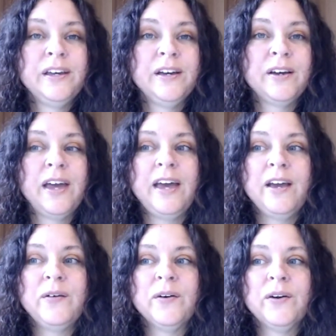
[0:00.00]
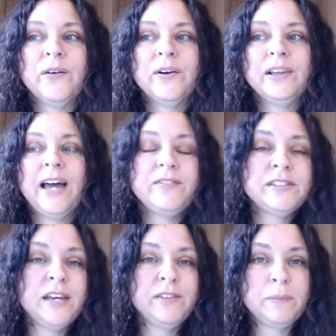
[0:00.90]
Okay. Or, or
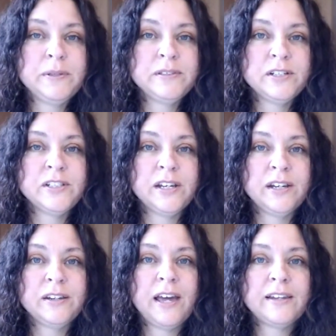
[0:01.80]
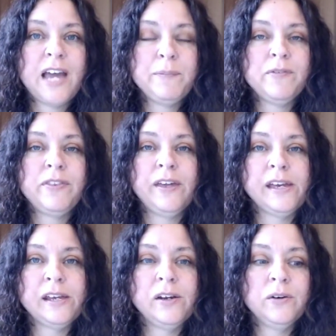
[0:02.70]
life-saving position, that type of
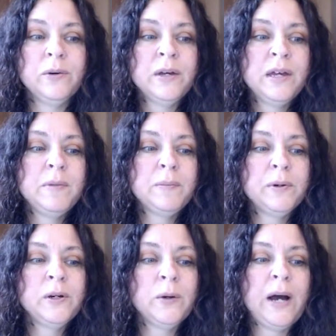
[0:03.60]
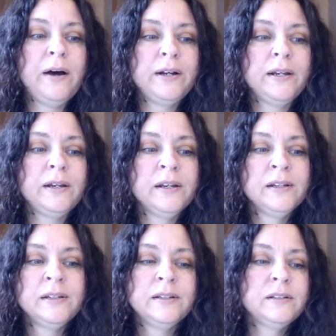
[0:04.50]
thing, you know, people who go out and
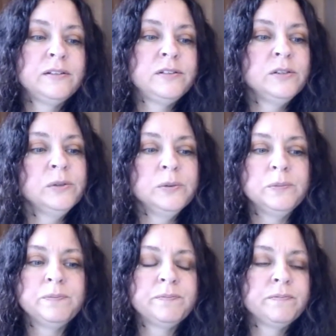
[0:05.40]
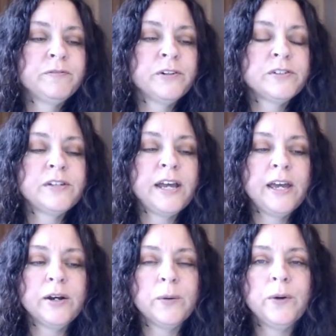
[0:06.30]
do first
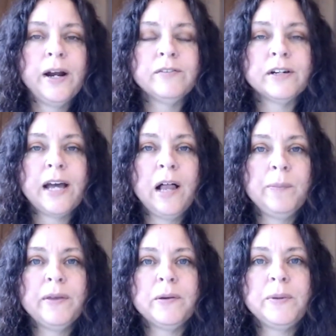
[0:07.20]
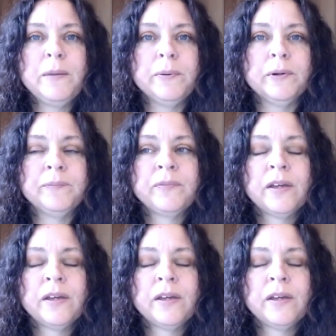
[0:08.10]
aid or whatever to help other people